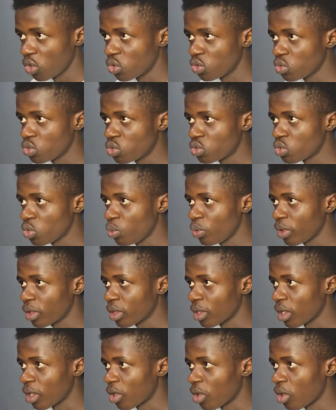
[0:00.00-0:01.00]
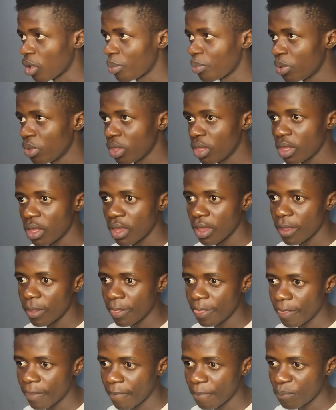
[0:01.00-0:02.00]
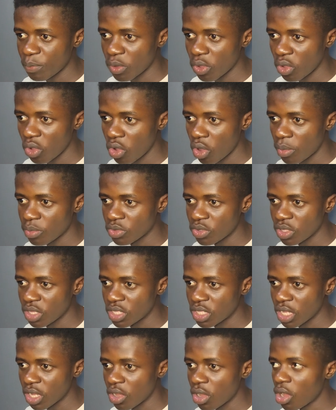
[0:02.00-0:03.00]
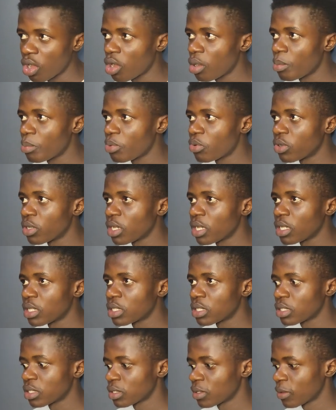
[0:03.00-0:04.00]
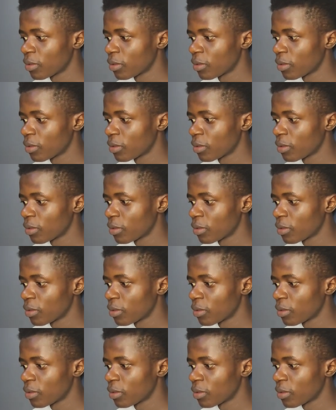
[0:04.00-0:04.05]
So we can copy here, come to the second component,